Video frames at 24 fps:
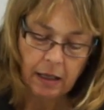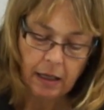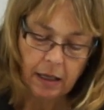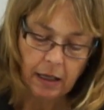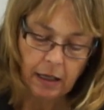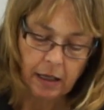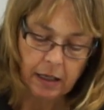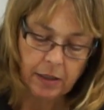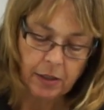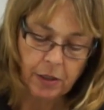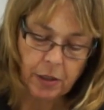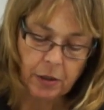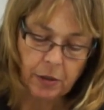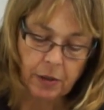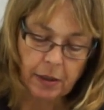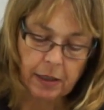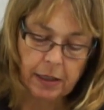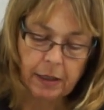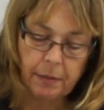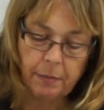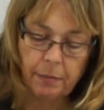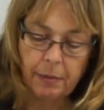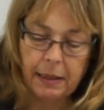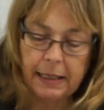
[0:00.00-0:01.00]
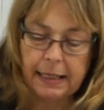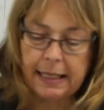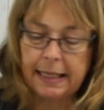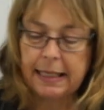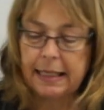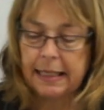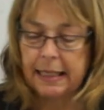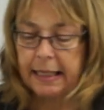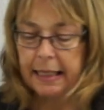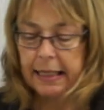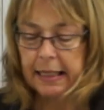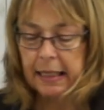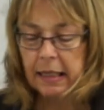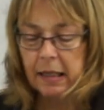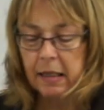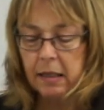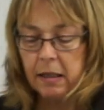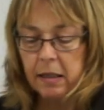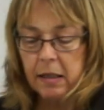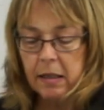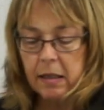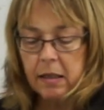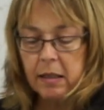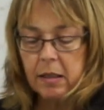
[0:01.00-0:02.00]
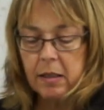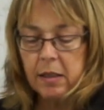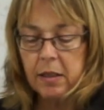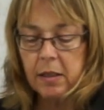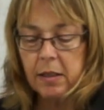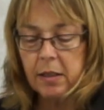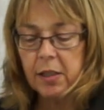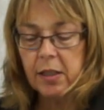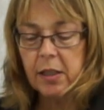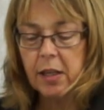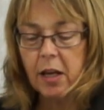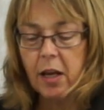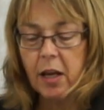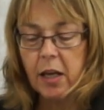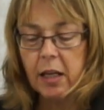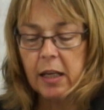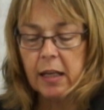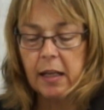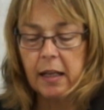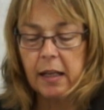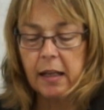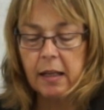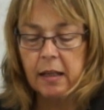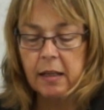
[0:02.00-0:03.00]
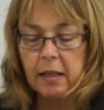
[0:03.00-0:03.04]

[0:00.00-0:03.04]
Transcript: and do a completely circular